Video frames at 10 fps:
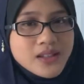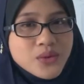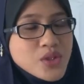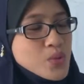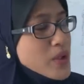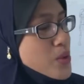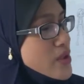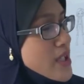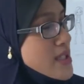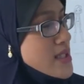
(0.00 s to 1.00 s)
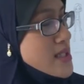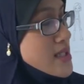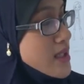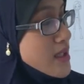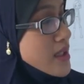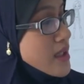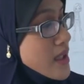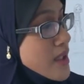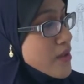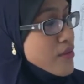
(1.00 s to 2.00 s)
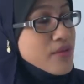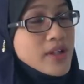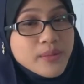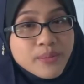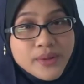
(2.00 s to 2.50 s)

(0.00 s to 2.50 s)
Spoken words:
Which one do you think is the verb?